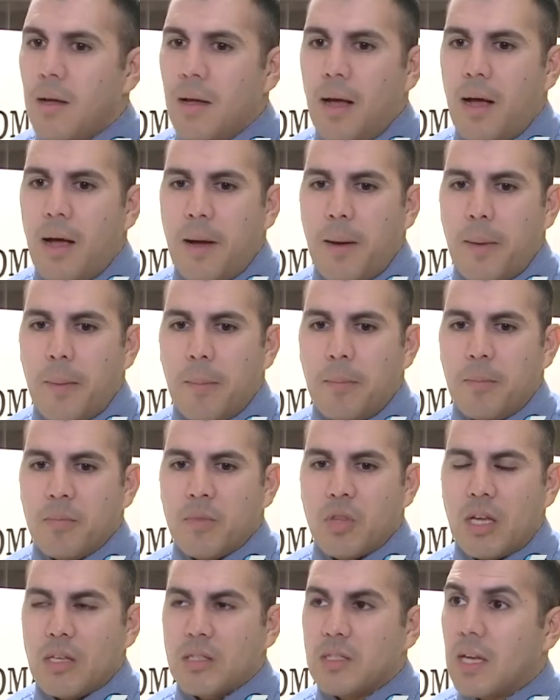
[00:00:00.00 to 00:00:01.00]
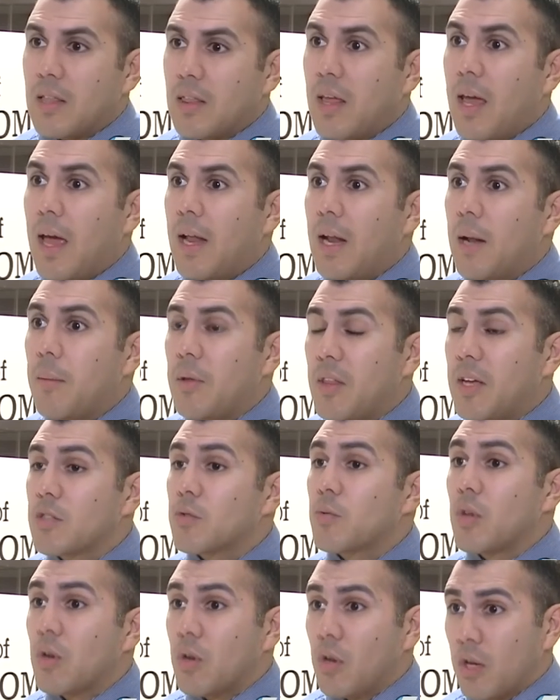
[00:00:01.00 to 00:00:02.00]
um, things like that. I mean,
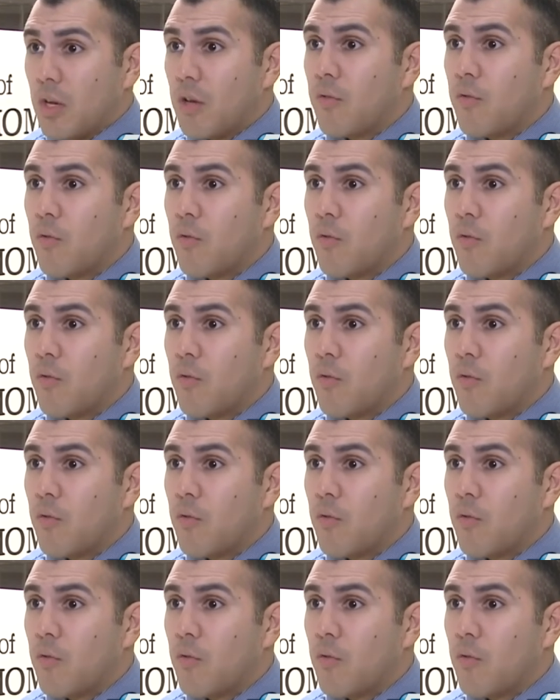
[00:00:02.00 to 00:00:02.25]
that's what they're looking